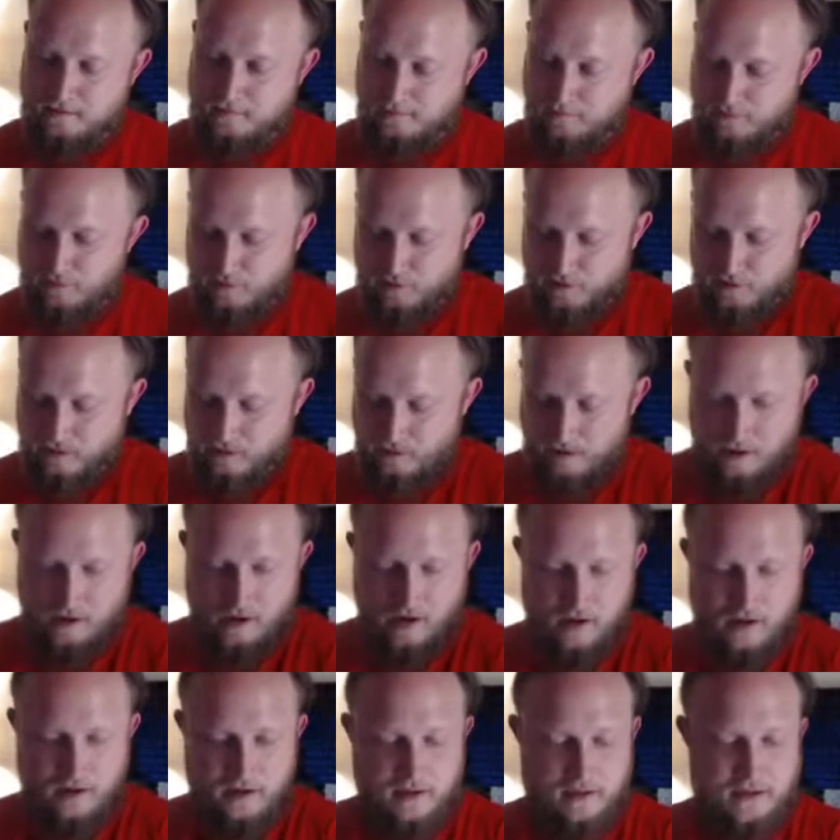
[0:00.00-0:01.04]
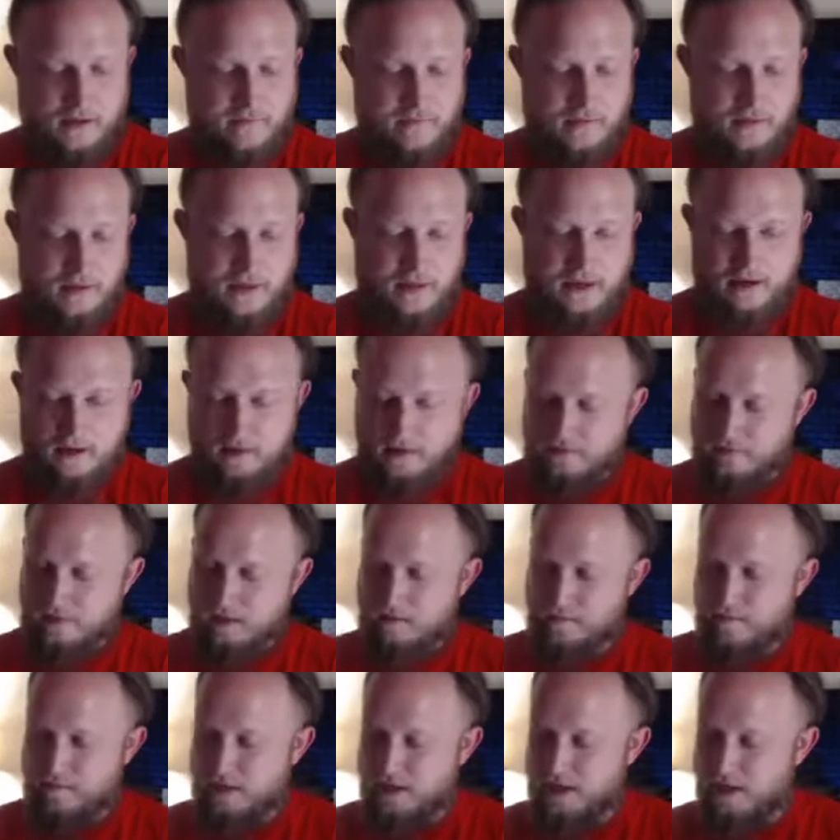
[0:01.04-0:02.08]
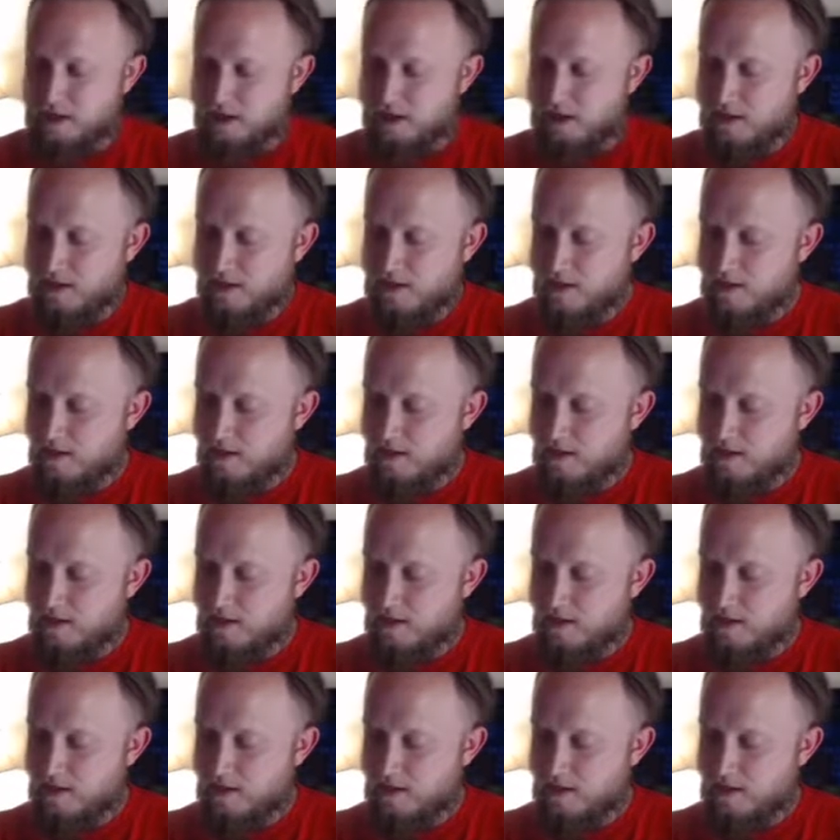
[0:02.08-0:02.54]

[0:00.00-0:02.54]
draw a card because of molecular vibration,